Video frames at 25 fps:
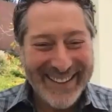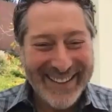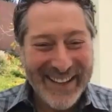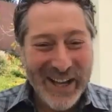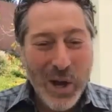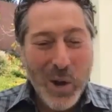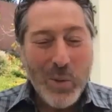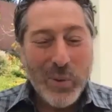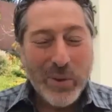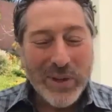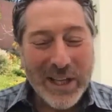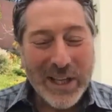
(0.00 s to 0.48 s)

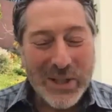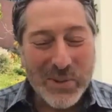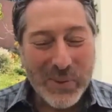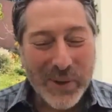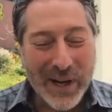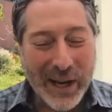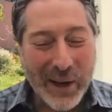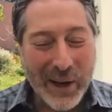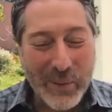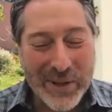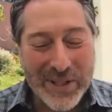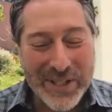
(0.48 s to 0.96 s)
Well, that's what
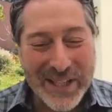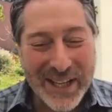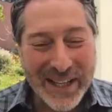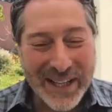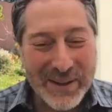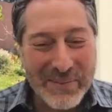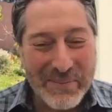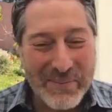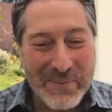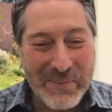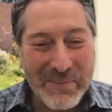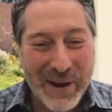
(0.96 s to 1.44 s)
I always say to
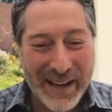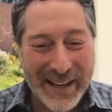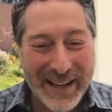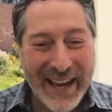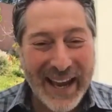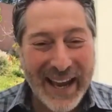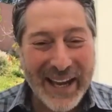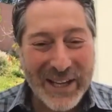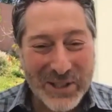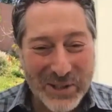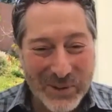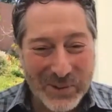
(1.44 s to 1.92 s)
my
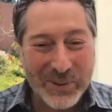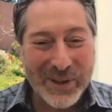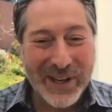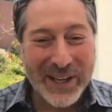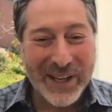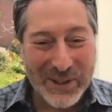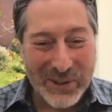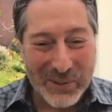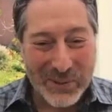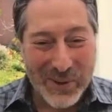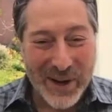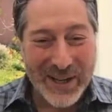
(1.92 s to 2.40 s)
cast when I
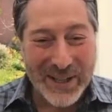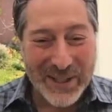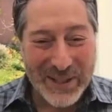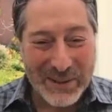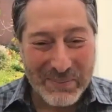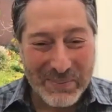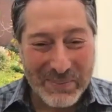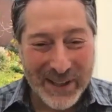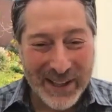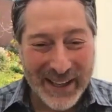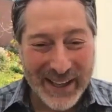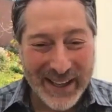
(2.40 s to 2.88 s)
direct a
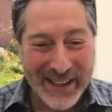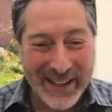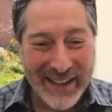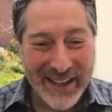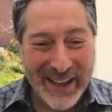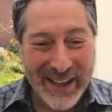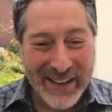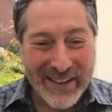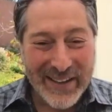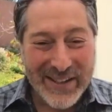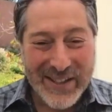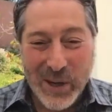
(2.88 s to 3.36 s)
play.
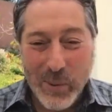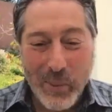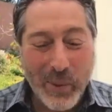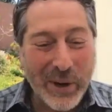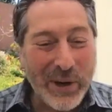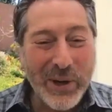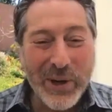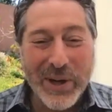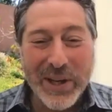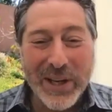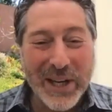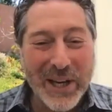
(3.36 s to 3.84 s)
They say, when are
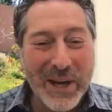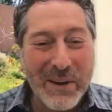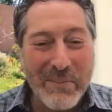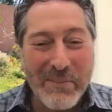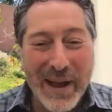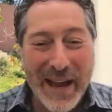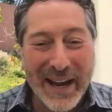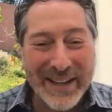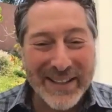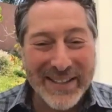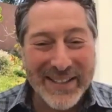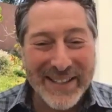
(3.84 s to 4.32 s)
you going to come
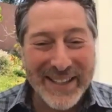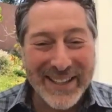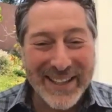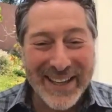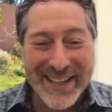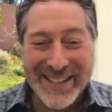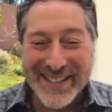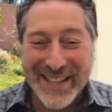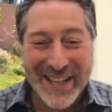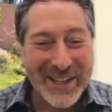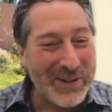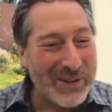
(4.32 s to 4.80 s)
back and see it? I
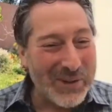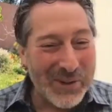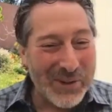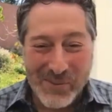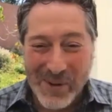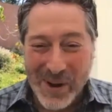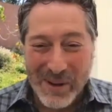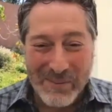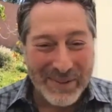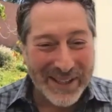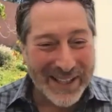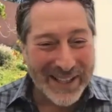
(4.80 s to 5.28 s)
say, you don't
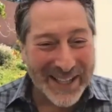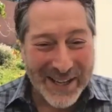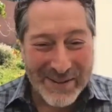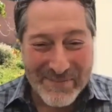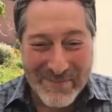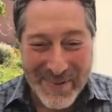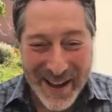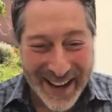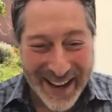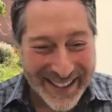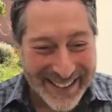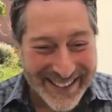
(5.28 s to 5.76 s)
want me to come
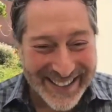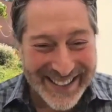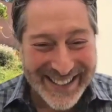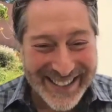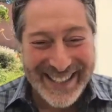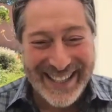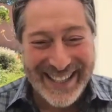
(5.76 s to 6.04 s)
back and see